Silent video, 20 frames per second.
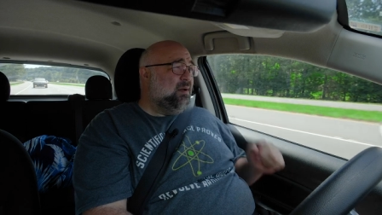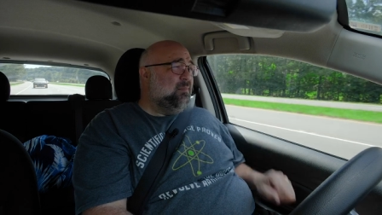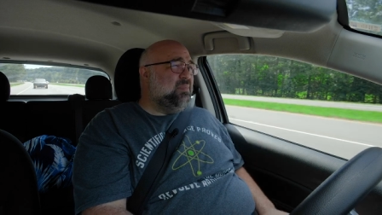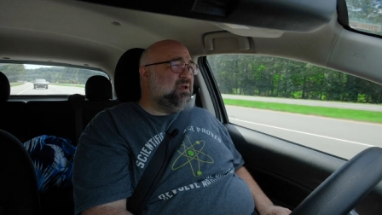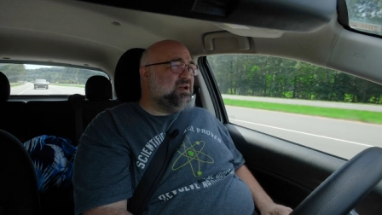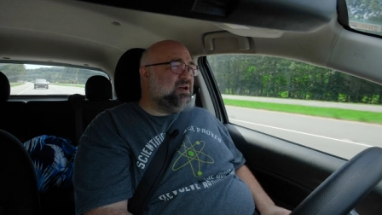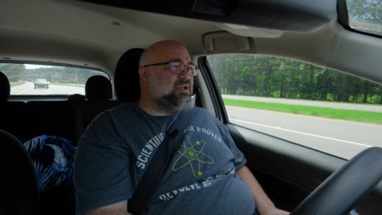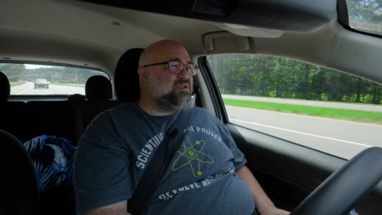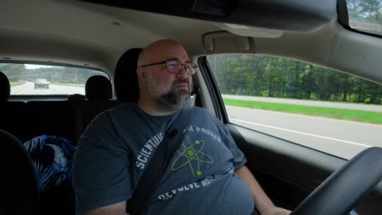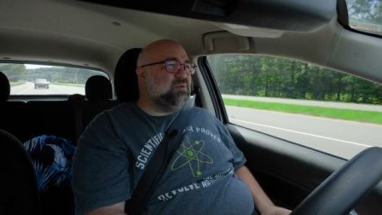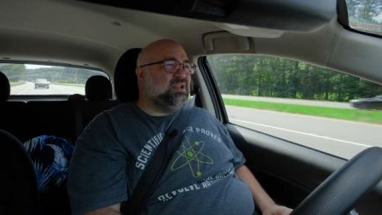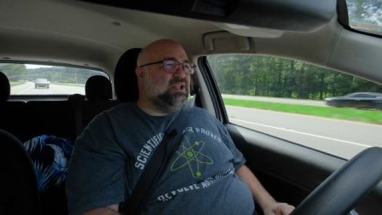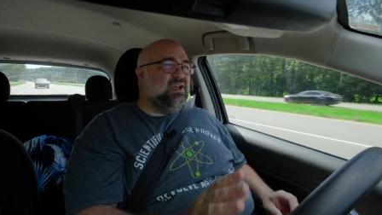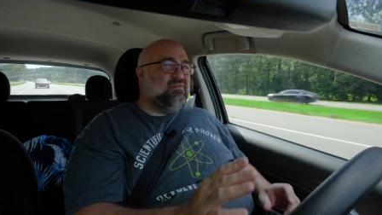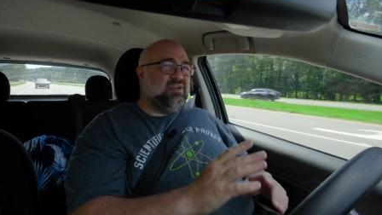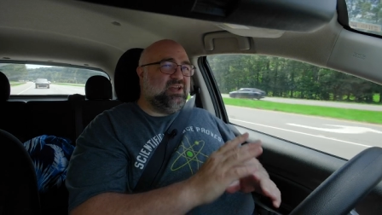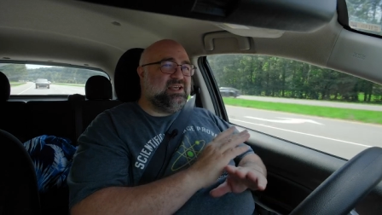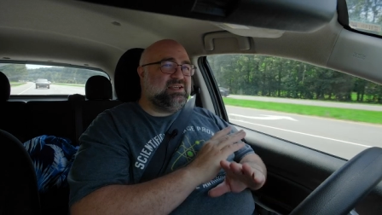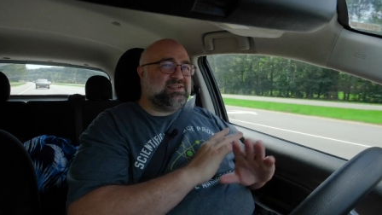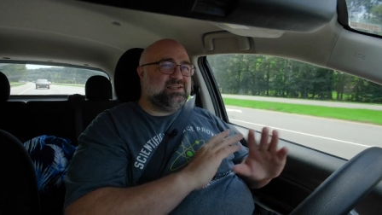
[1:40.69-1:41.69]
Because we
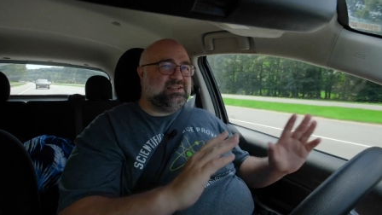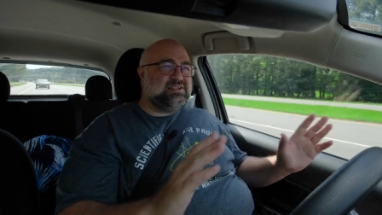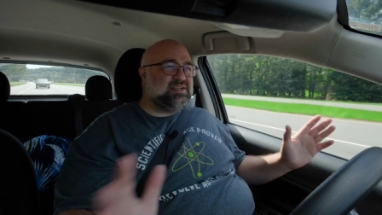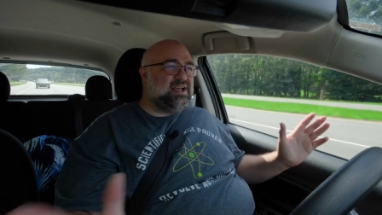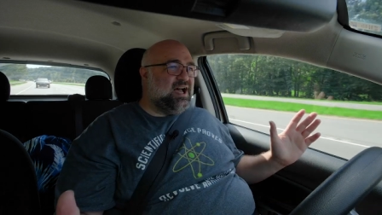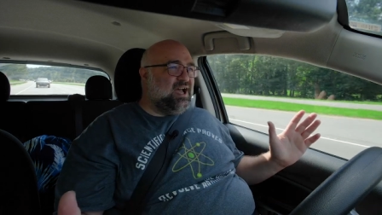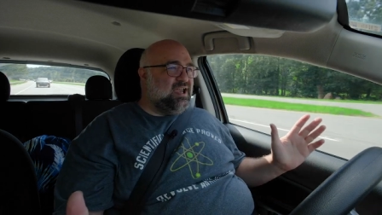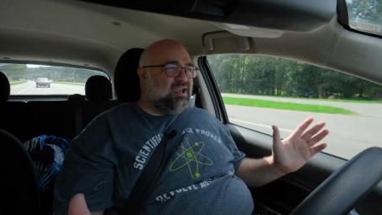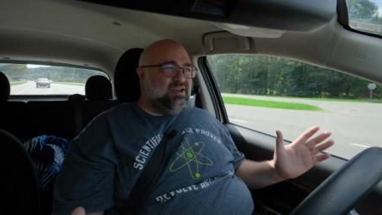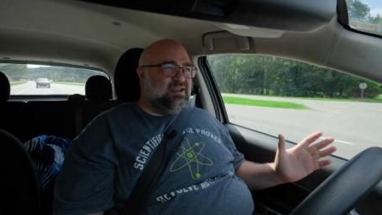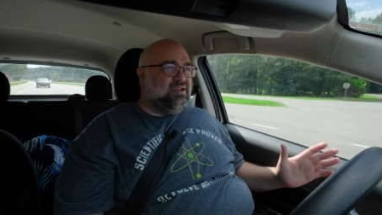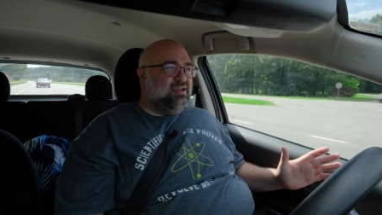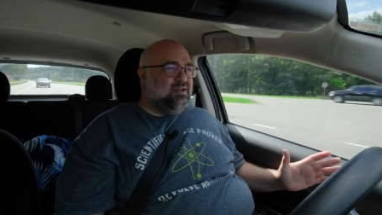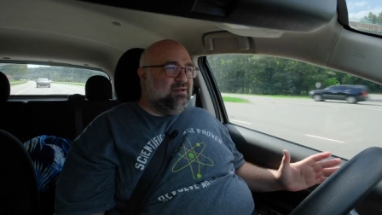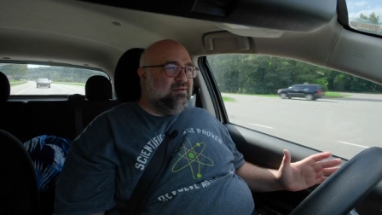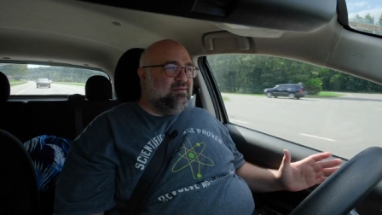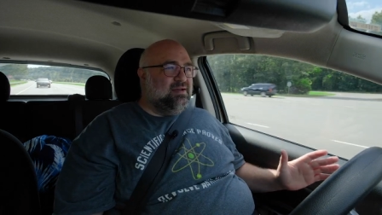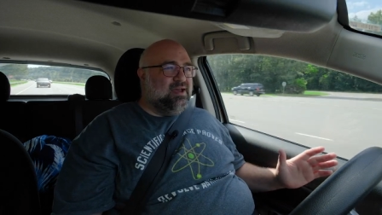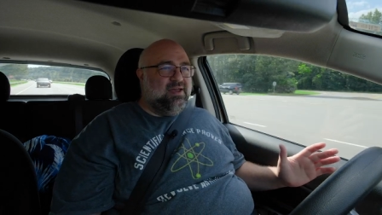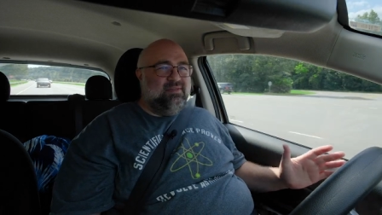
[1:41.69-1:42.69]
live in a society,
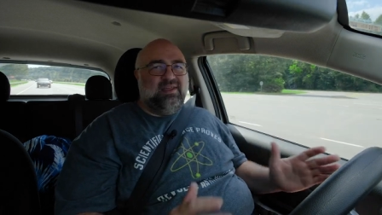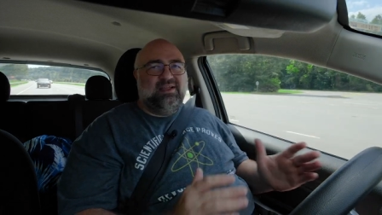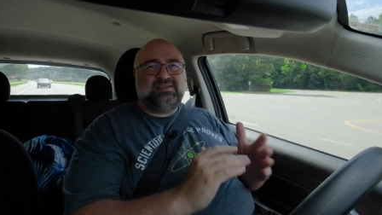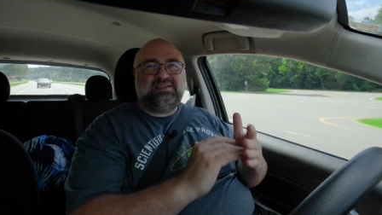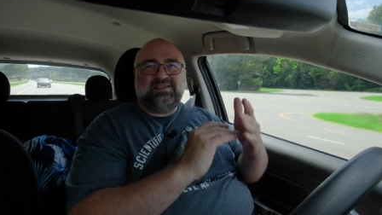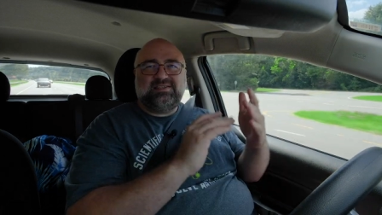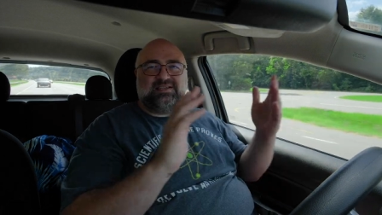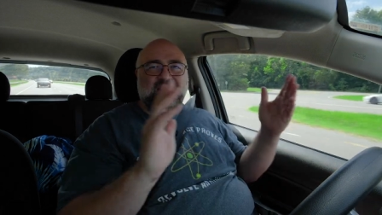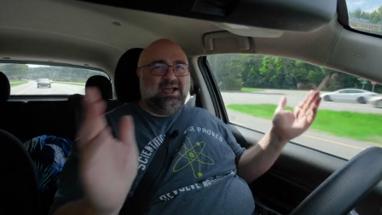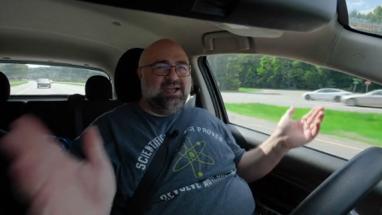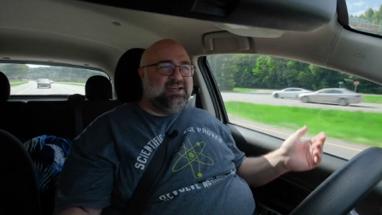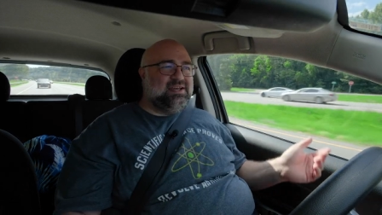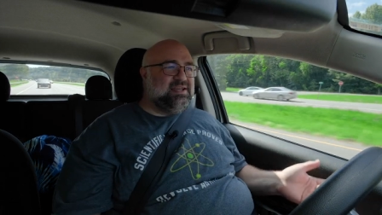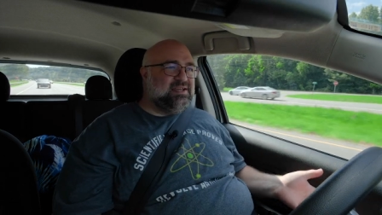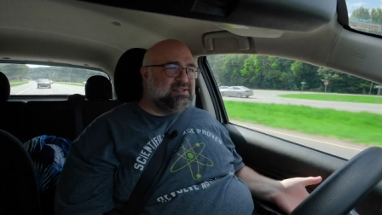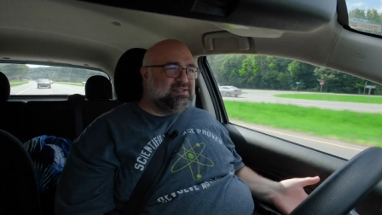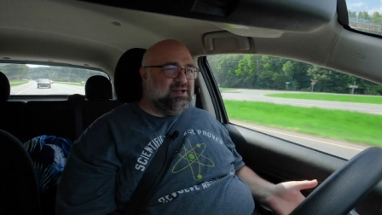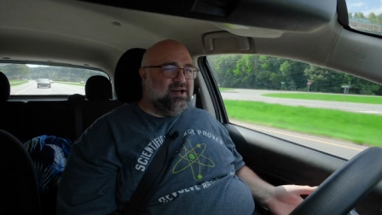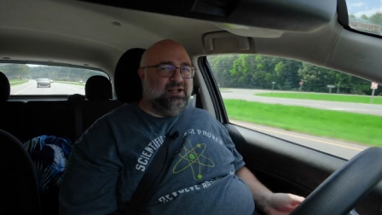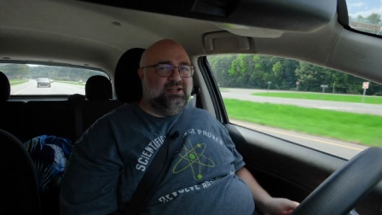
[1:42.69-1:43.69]
and that
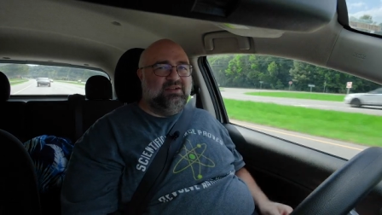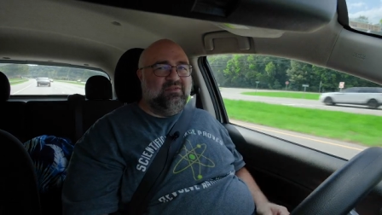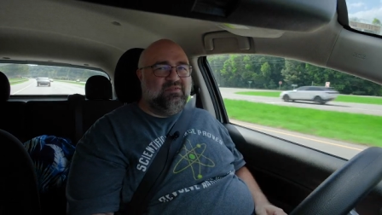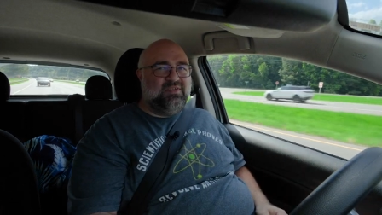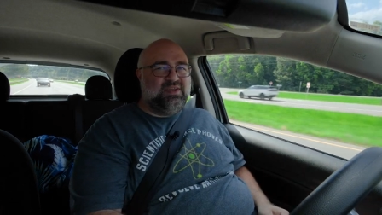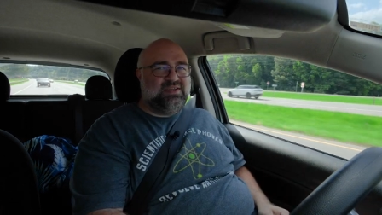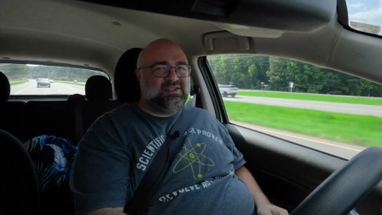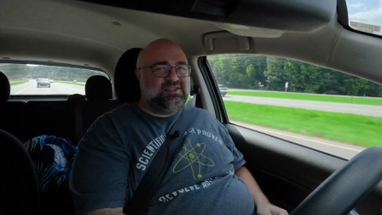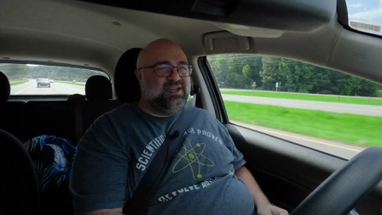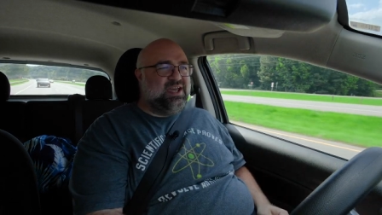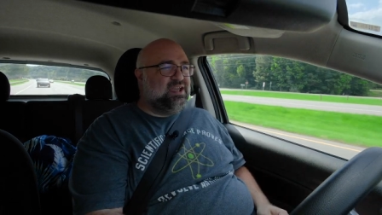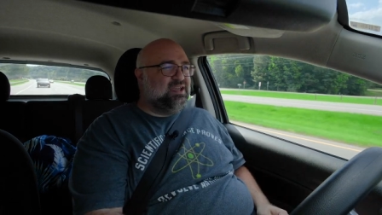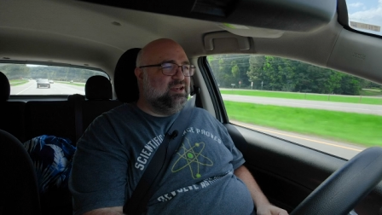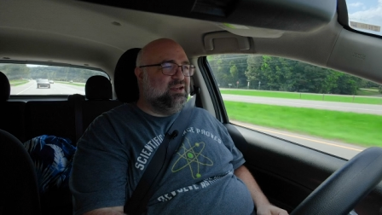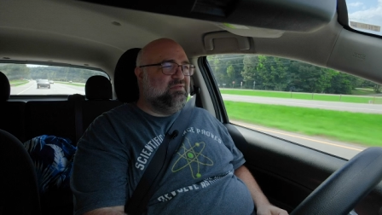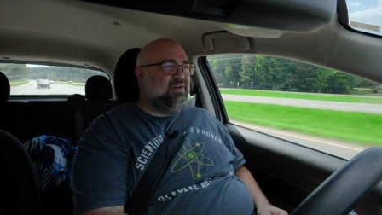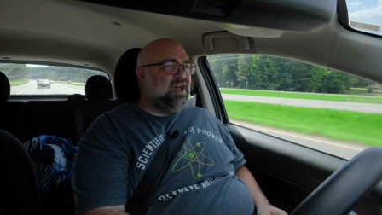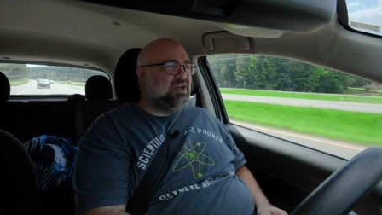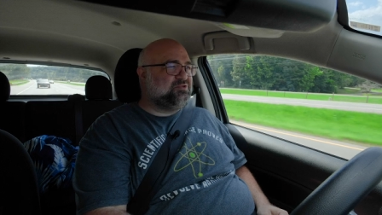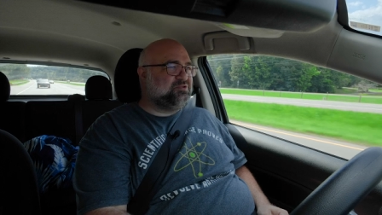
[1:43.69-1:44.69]
society is all of these
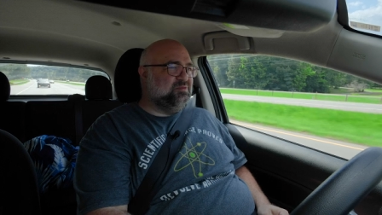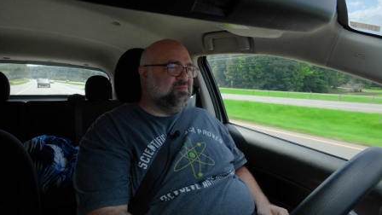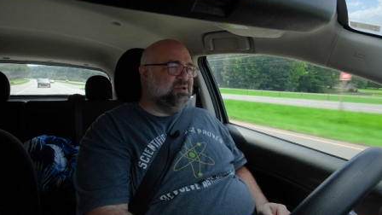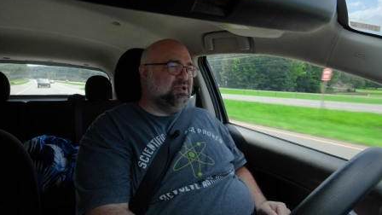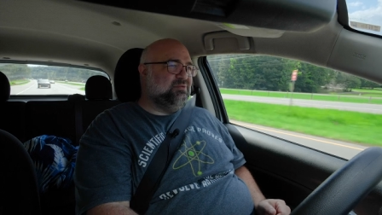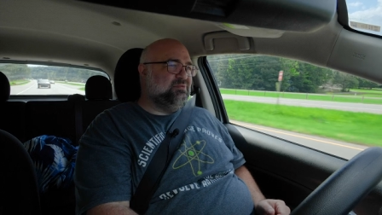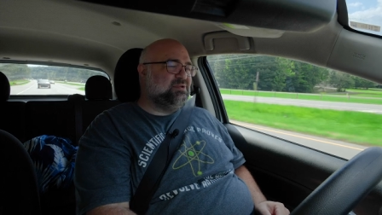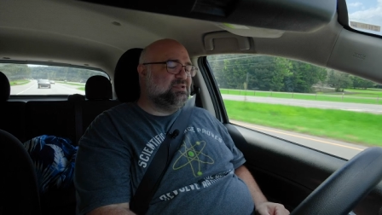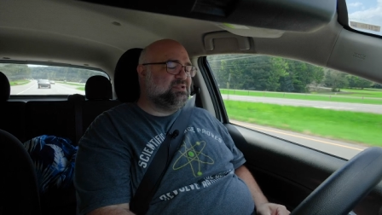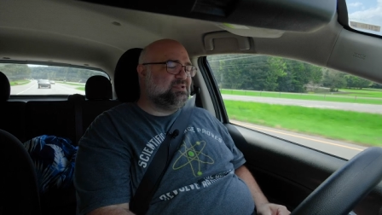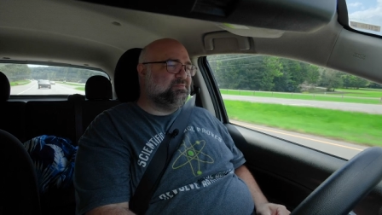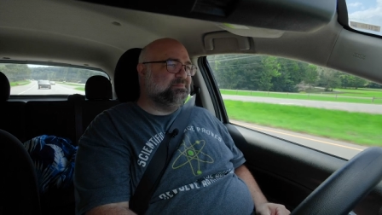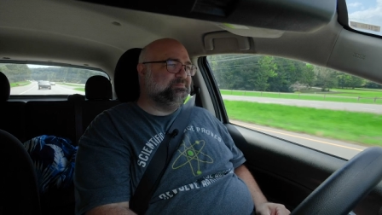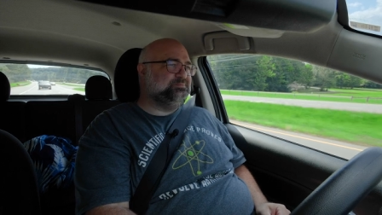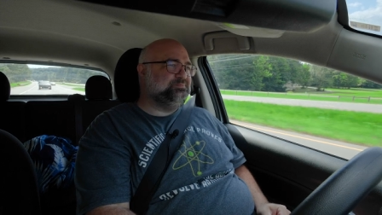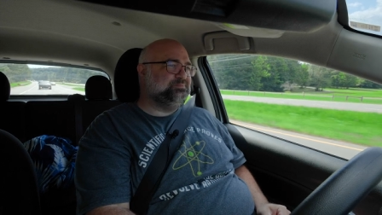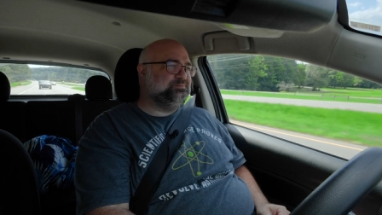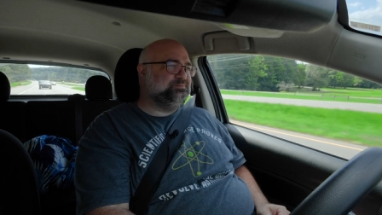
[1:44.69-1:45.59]
negative attributes.